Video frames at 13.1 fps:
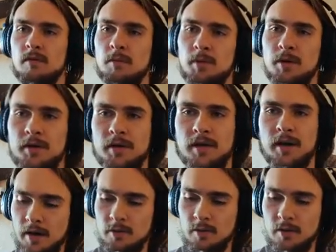about a
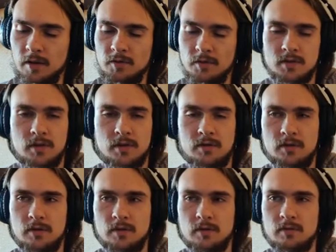guy who lived on Skid
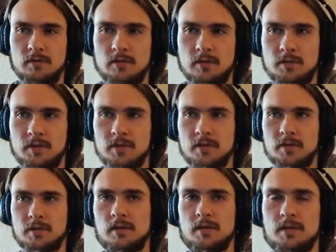Row. He was
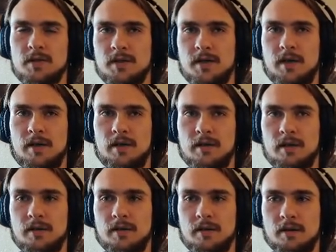saying
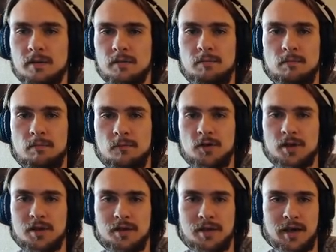that there are
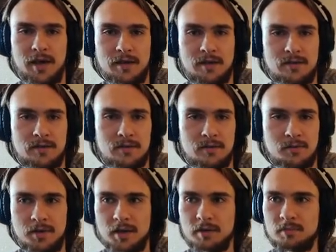fucking gangs
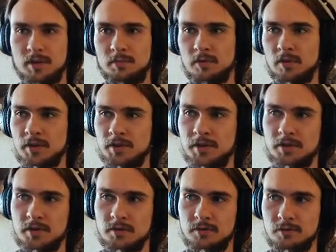who get people
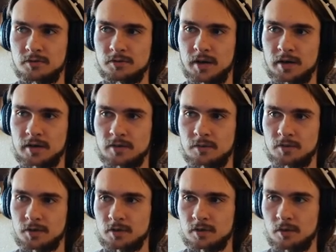addicted to drugs
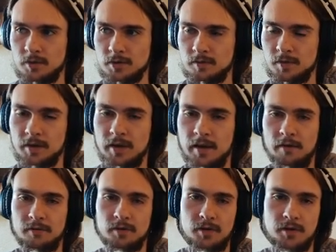over the course of, like,
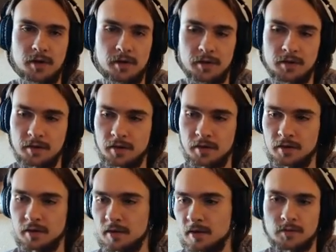half a year. And
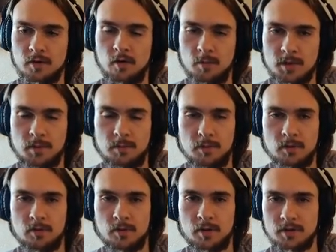then those homeless
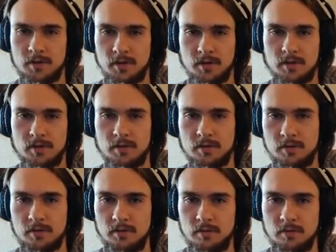people who are addicted
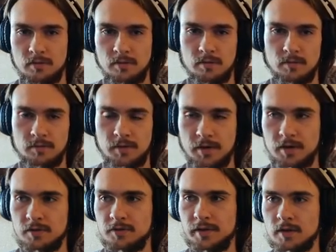to
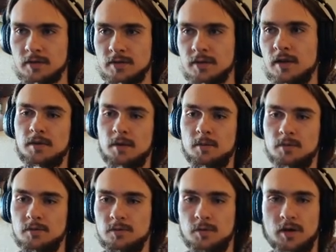fucking drugs, they
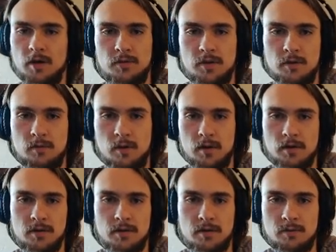will do whatever they
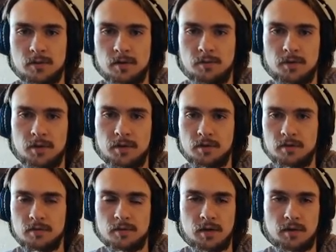want, whatever
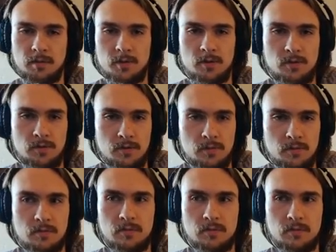they tell them to do.